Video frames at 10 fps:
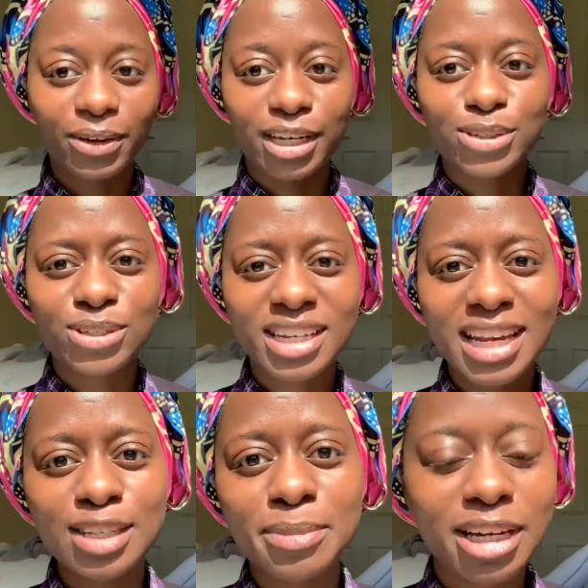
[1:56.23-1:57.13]
so
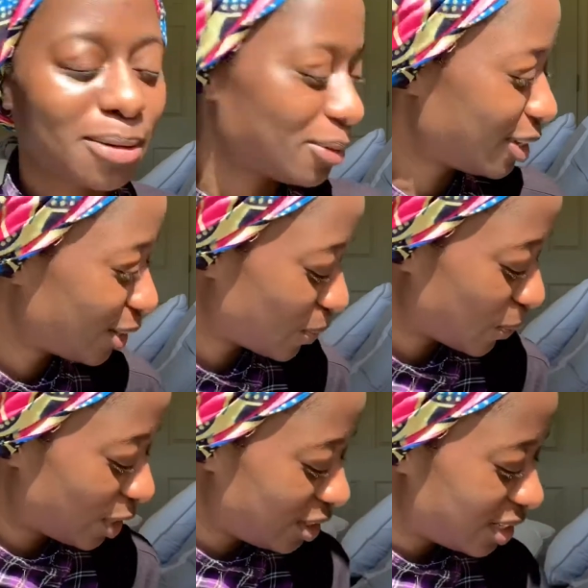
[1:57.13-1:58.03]
today's makeup look,
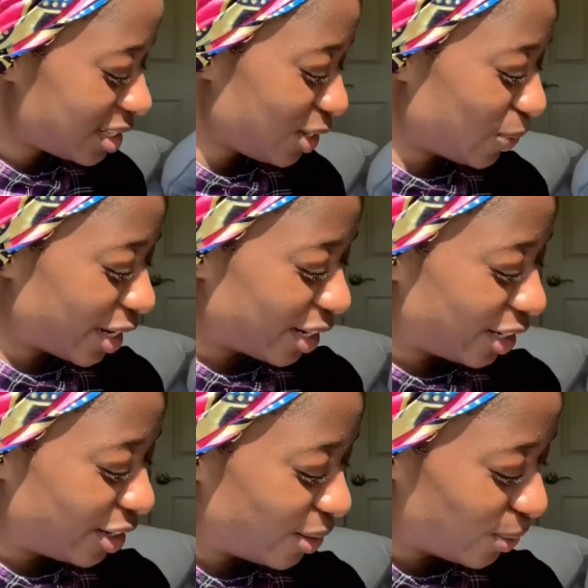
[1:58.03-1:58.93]
we'll just see where it
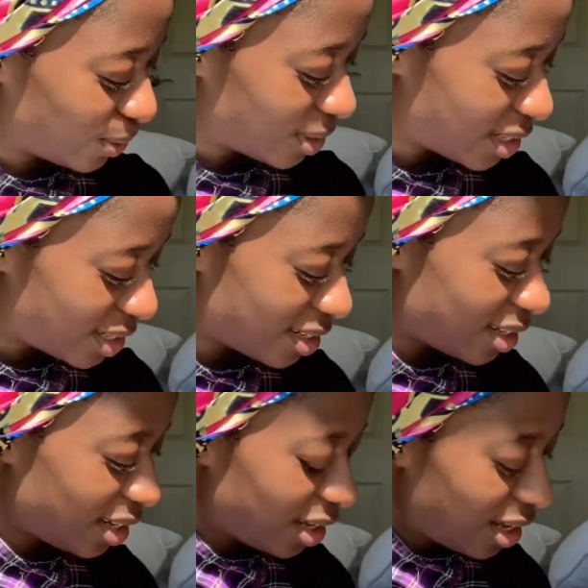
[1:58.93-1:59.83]
goes.
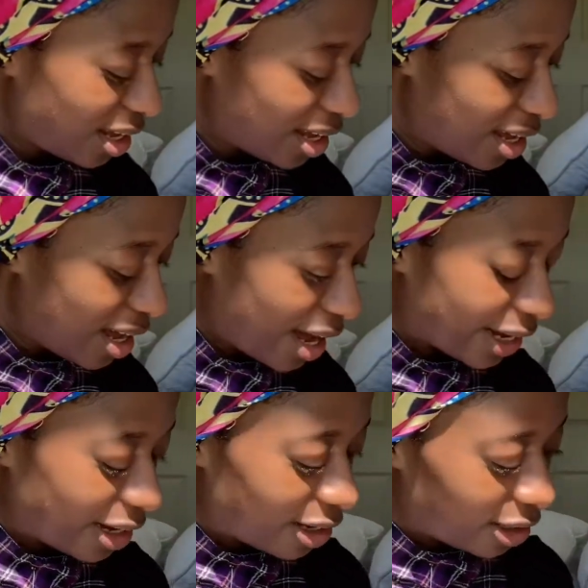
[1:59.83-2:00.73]
I
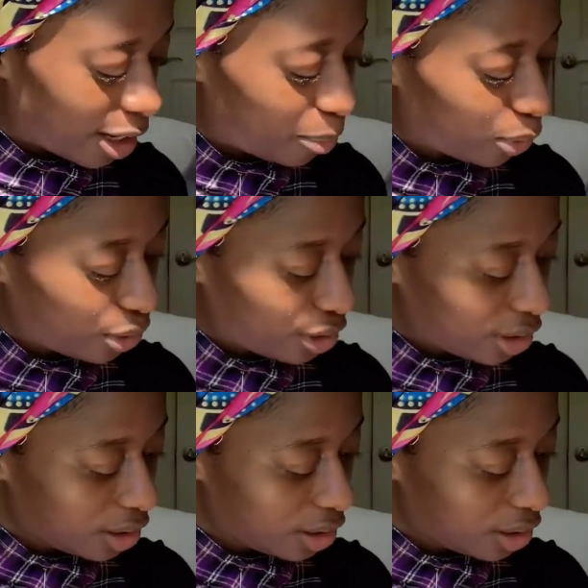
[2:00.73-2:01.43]
got a couple